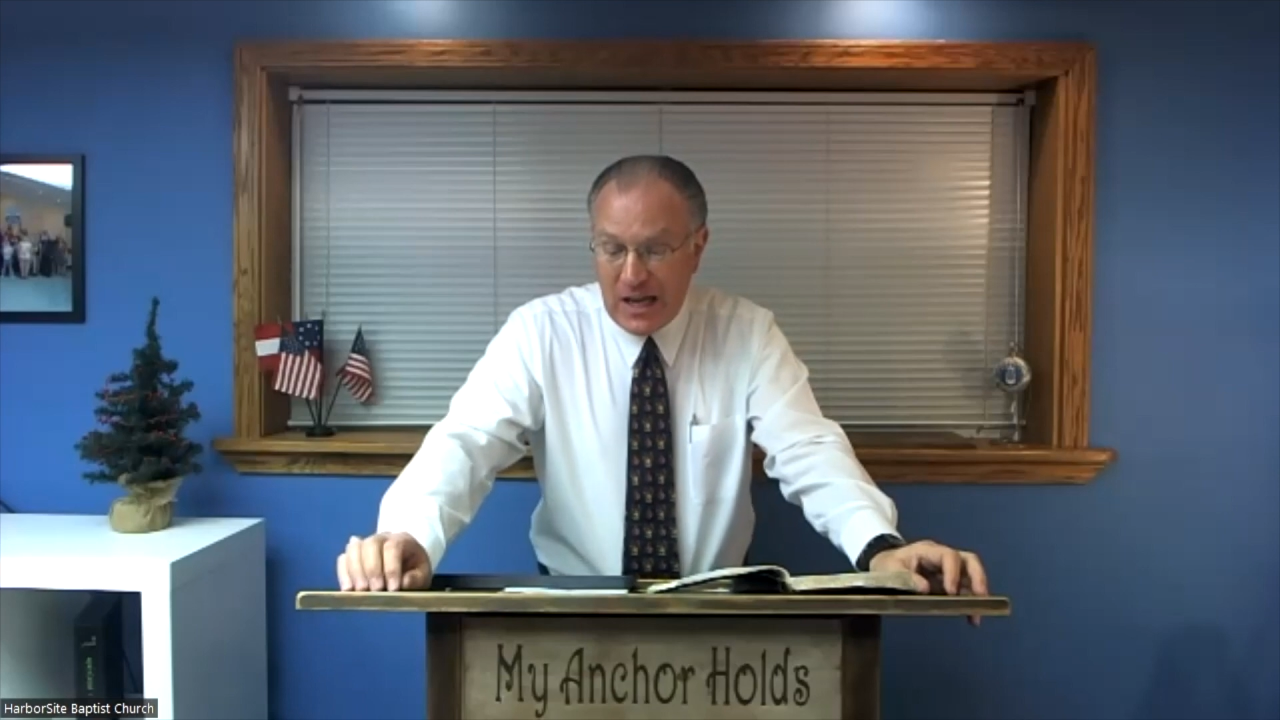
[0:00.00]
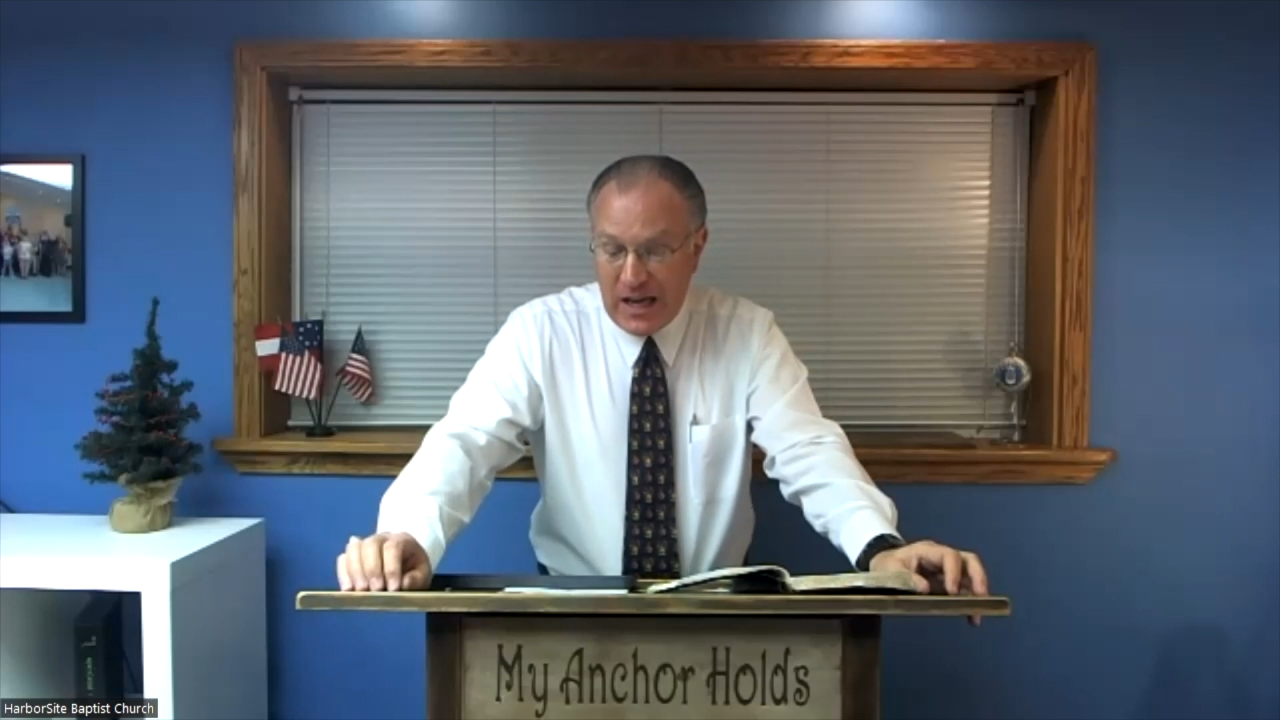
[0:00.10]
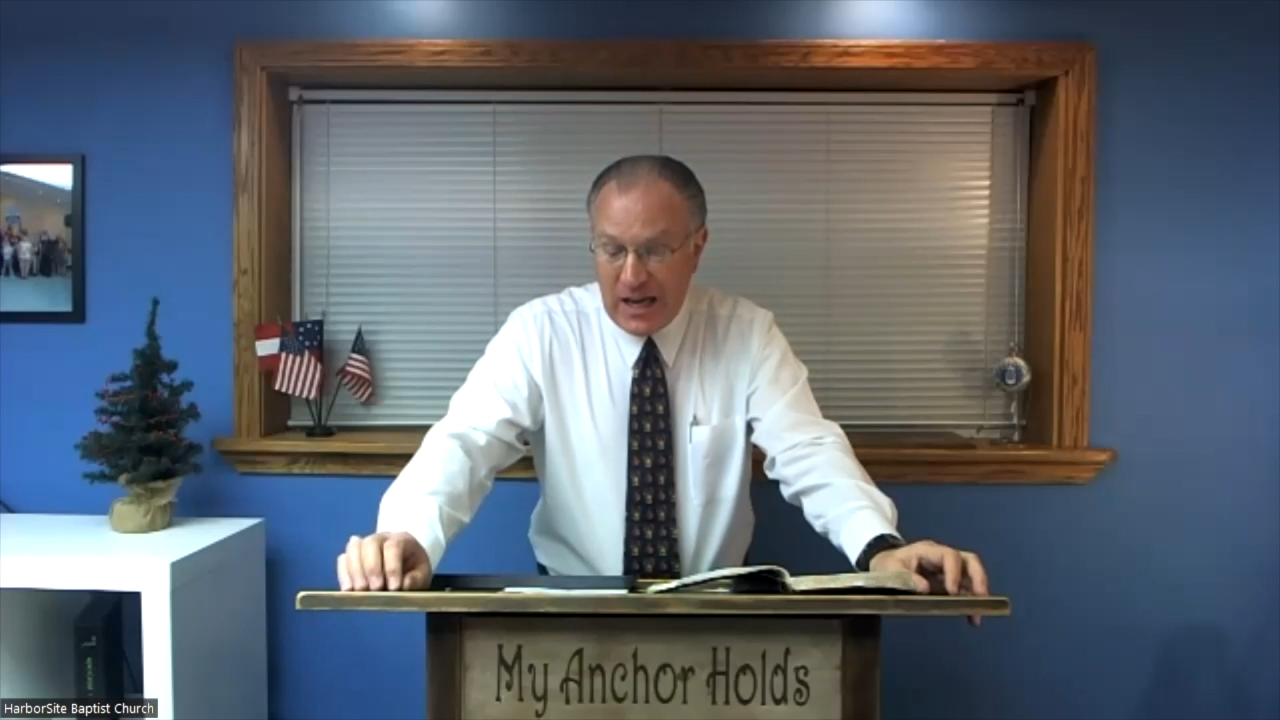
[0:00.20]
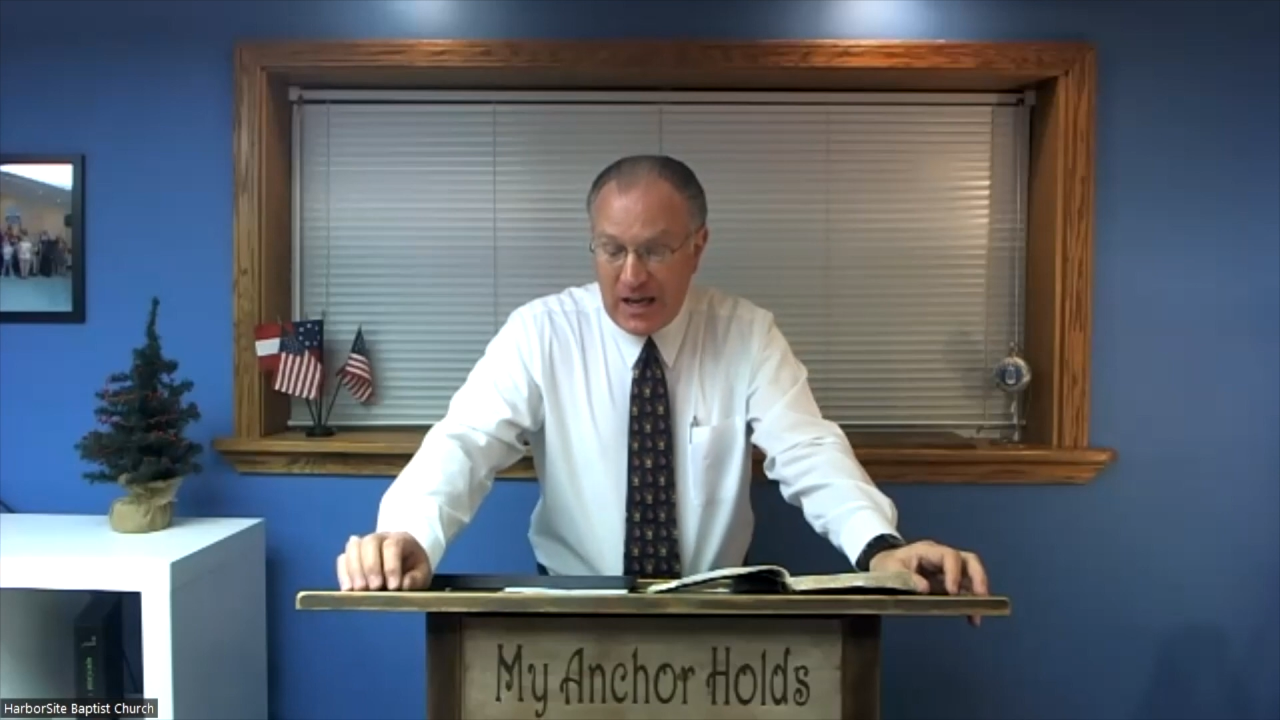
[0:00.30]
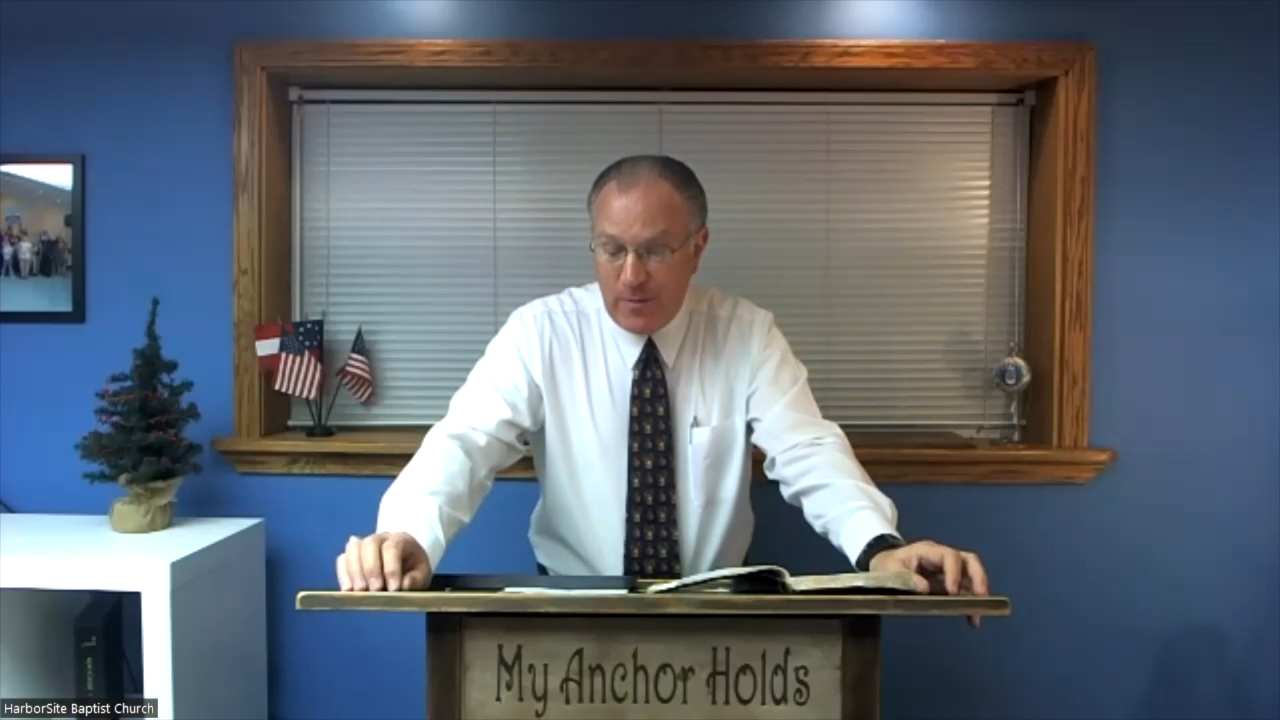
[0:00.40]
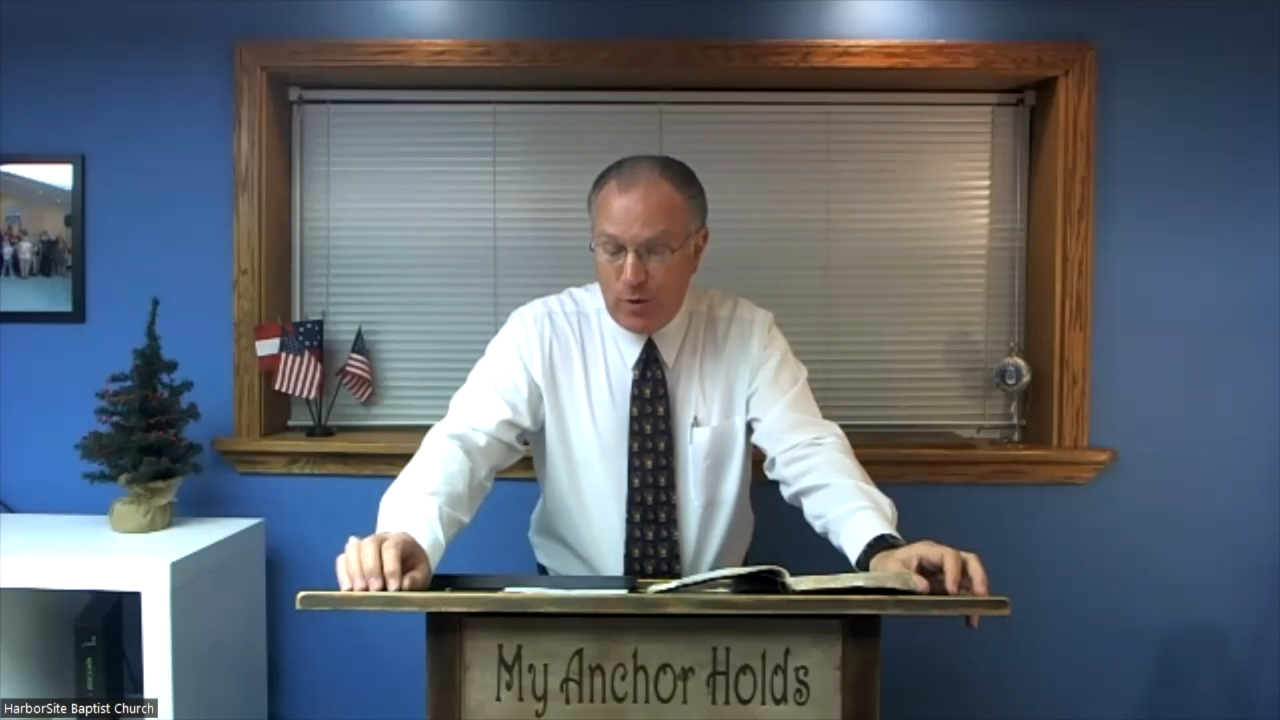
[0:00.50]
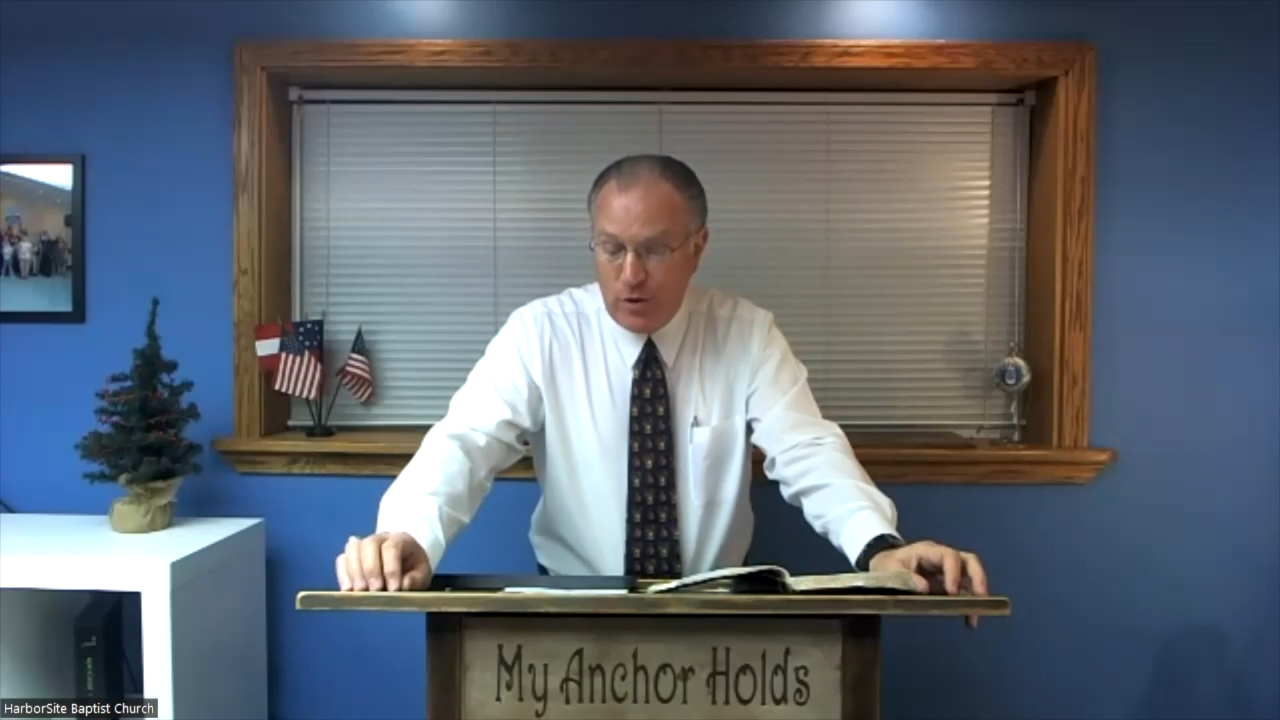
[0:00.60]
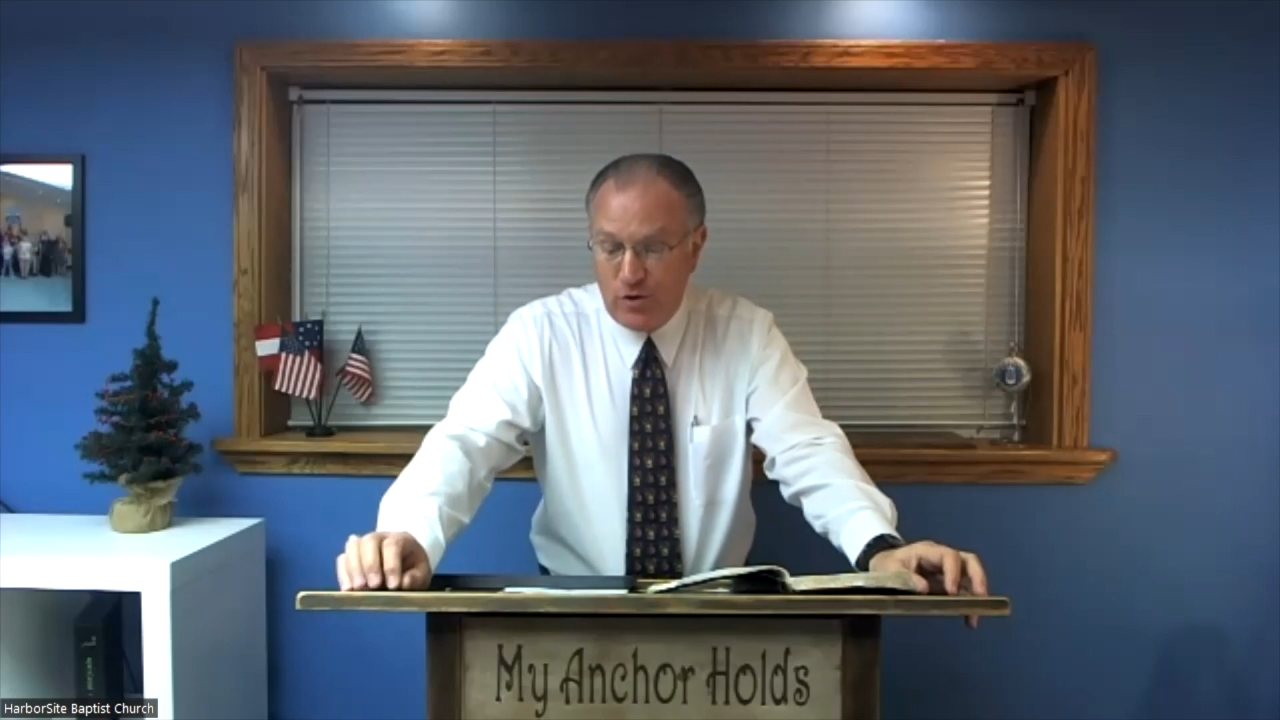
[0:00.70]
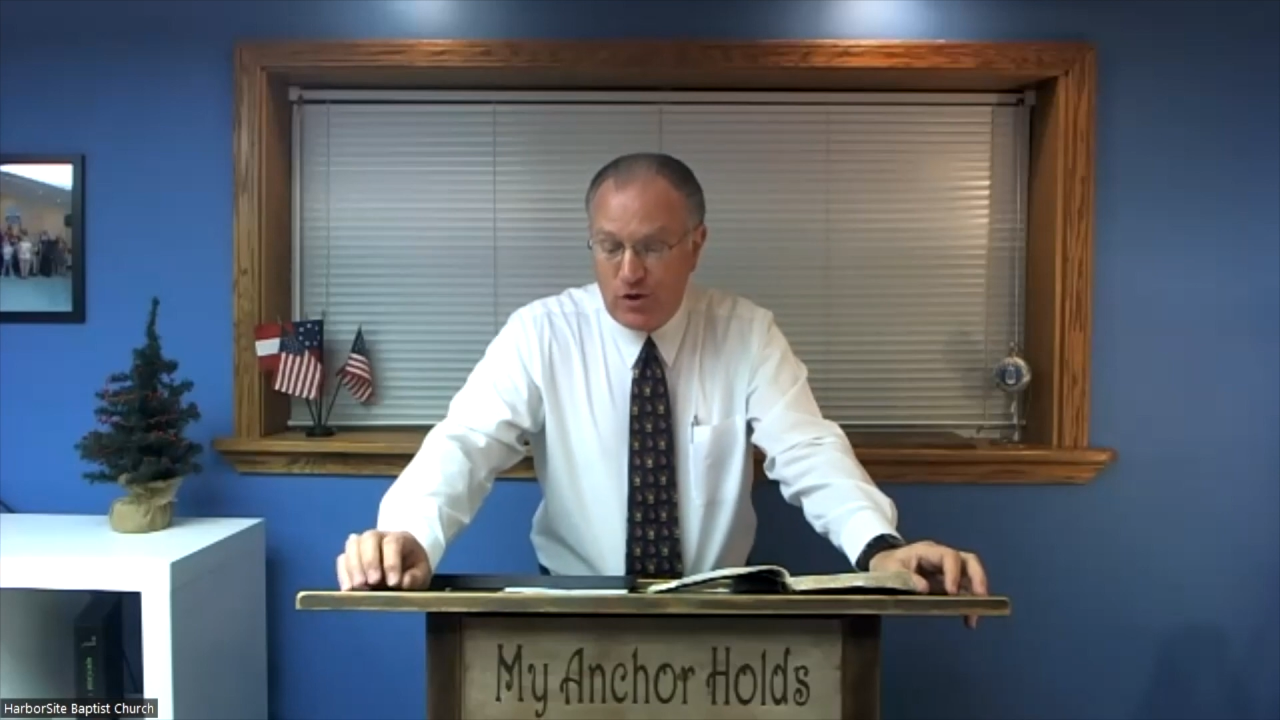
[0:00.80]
Hebrews